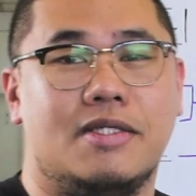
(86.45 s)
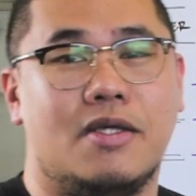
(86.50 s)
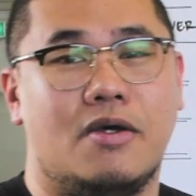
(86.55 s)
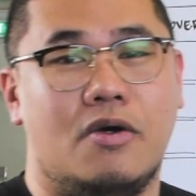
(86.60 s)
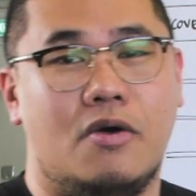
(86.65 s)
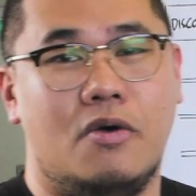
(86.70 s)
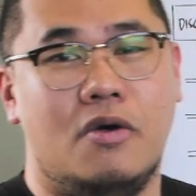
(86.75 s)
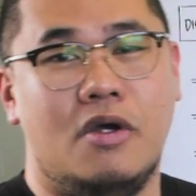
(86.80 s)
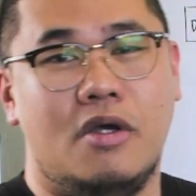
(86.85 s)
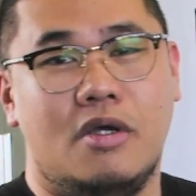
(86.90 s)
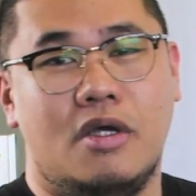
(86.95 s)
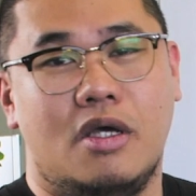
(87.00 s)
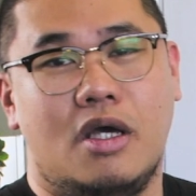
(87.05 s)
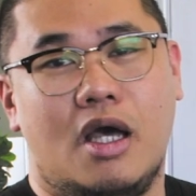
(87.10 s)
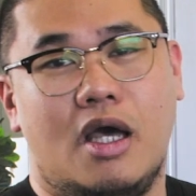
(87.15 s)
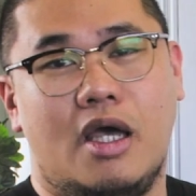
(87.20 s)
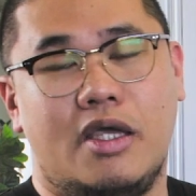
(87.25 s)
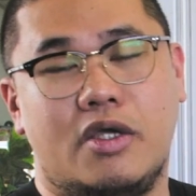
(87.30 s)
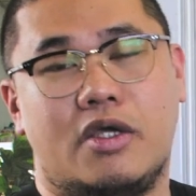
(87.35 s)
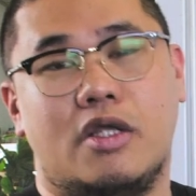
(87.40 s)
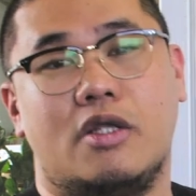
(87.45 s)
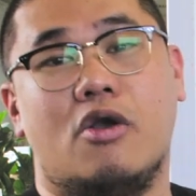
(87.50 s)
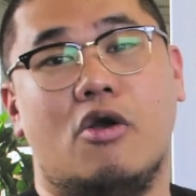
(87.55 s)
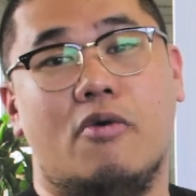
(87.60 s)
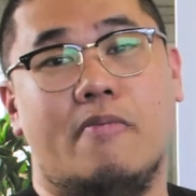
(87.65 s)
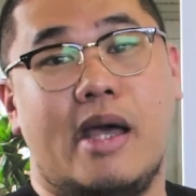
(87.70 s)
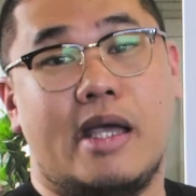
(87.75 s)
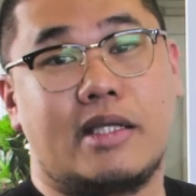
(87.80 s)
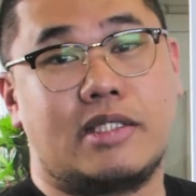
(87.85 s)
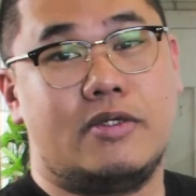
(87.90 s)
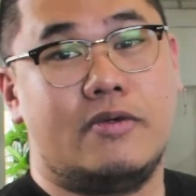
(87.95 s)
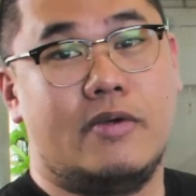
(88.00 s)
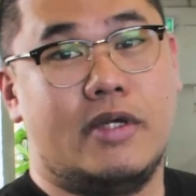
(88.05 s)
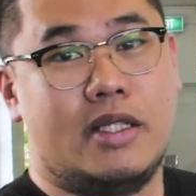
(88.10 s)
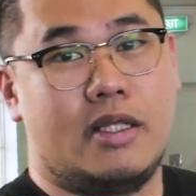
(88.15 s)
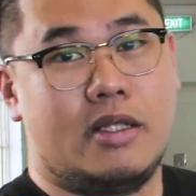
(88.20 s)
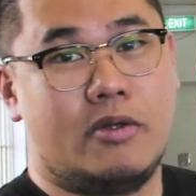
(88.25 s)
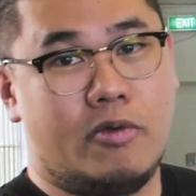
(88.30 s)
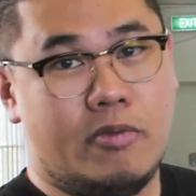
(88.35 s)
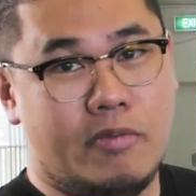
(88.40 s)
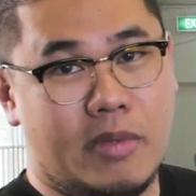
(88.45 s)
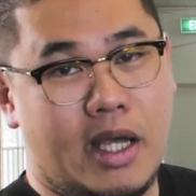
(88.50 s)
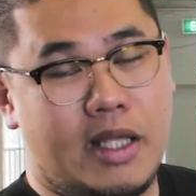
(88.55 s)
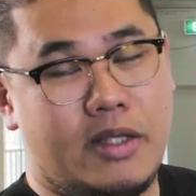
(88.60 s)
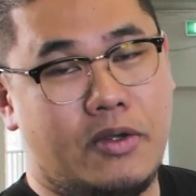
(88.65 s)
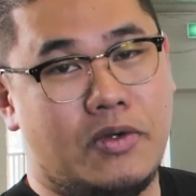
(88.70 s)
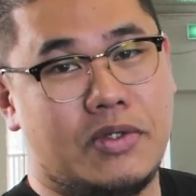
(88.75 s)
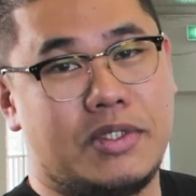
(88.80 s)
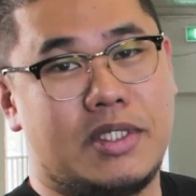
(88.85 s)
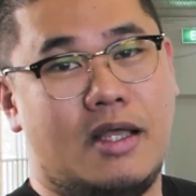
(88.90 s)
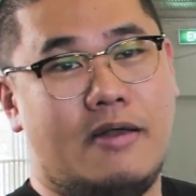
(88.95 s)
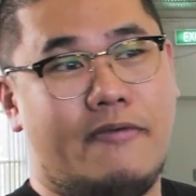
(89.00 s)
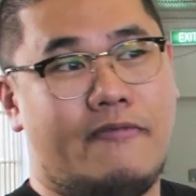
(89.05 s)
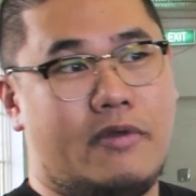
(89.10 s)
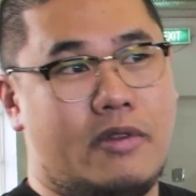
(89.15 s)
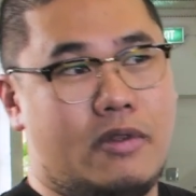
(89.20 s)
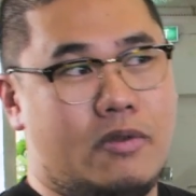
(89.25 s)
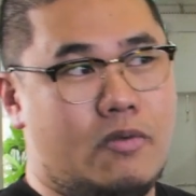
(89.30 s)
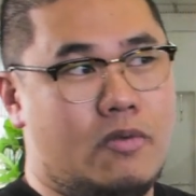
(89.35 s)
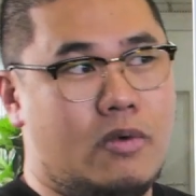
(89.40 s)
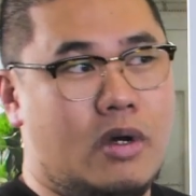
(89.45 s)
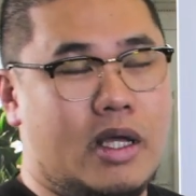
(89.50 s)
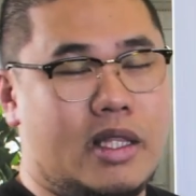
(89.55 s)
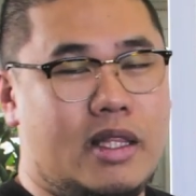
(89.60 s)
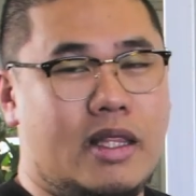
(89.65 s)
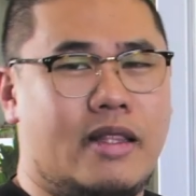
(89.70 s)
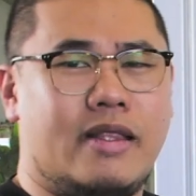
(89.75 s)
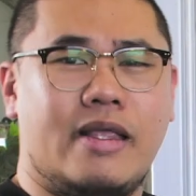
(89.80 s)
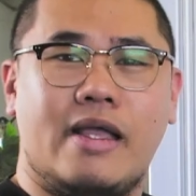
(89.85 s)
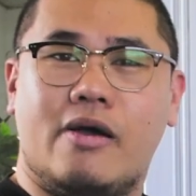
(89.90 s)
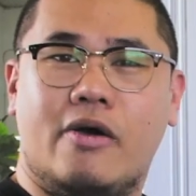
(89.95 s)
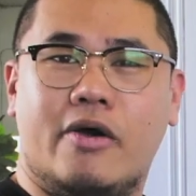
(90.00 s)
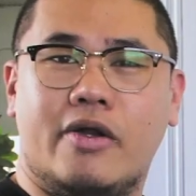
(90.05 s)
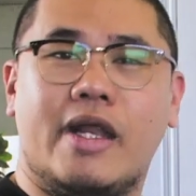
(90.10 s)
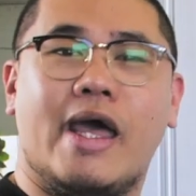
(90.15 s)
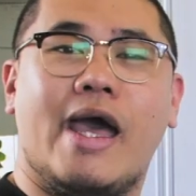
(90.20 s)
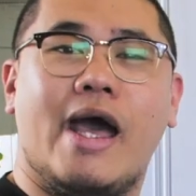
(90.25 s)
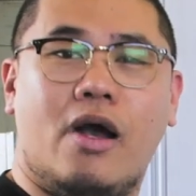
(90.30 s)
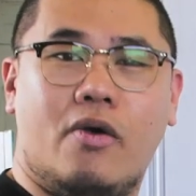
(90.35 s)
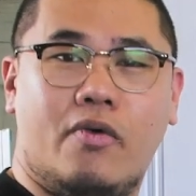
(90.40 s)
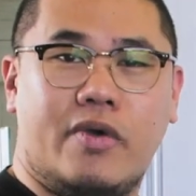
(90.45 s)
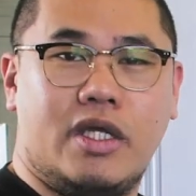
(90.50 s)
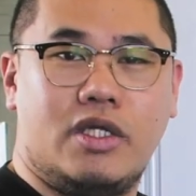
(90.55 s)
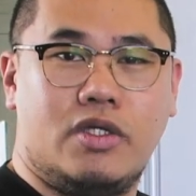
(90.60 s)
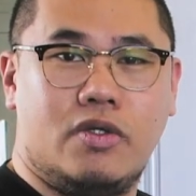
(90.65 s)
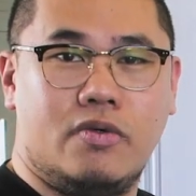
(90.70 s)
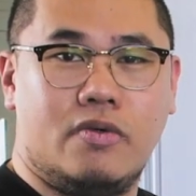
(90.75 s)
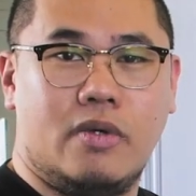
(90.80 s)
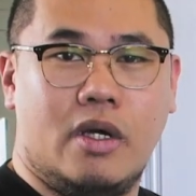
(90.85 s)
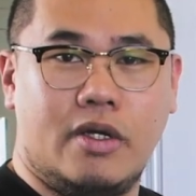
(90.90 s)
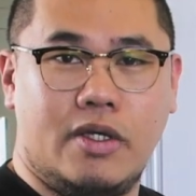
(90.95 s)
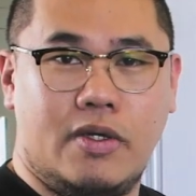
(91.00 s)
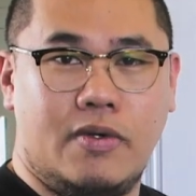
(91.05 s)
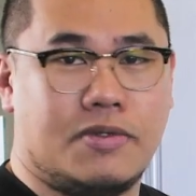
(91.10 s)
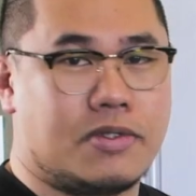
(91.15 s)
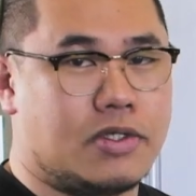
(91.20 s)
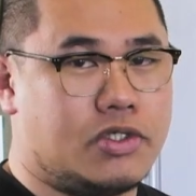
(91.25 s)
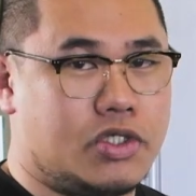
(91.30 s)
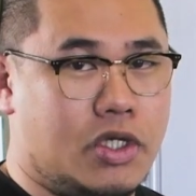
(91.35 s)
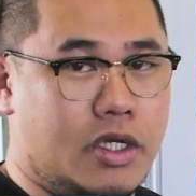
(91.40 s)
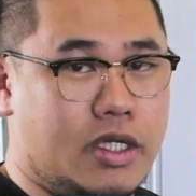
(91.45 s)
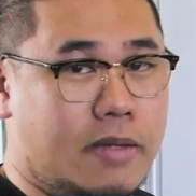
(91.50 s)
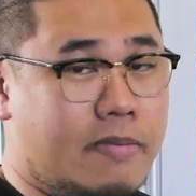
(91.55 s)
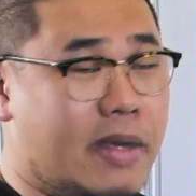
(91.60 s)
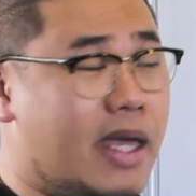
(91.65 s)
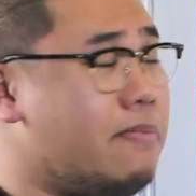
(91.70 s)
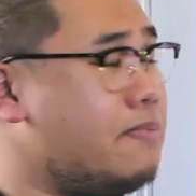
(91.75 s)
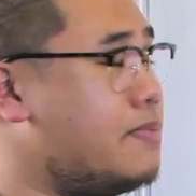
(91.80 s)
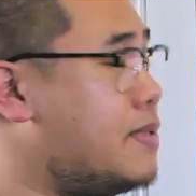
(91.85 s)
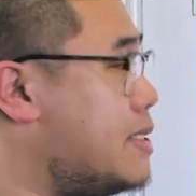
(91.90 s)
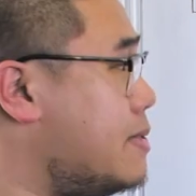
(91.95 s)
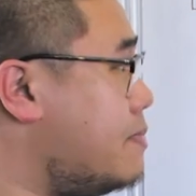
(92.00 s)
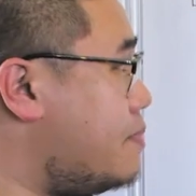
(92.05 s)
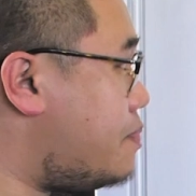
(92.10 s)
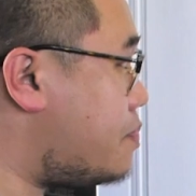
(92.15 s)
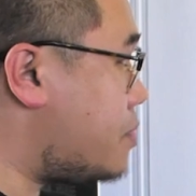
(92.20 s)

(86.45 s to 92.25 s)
So you could go back to it and remind yourself on how we do our user journey maps.